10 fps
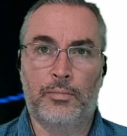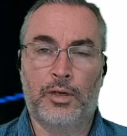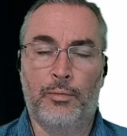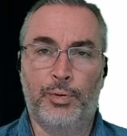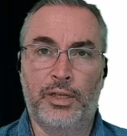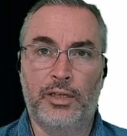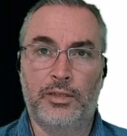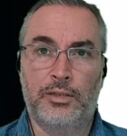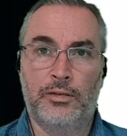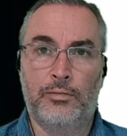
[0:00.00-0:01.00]

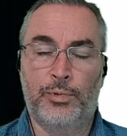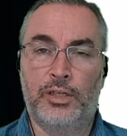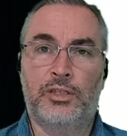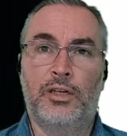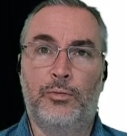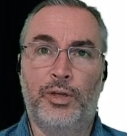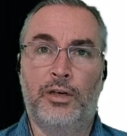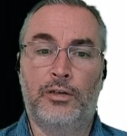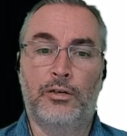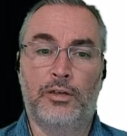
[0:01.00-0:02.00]
companies, but it's going to be
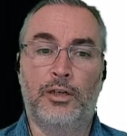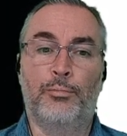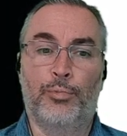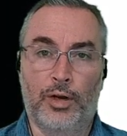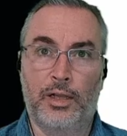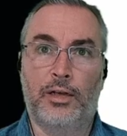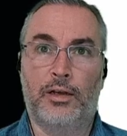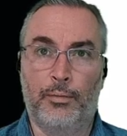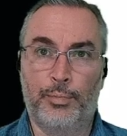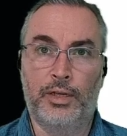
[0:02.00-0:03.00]
under an umbrella
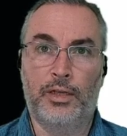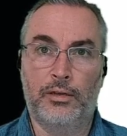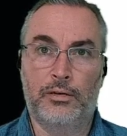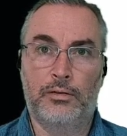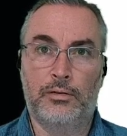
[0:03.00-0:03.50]
company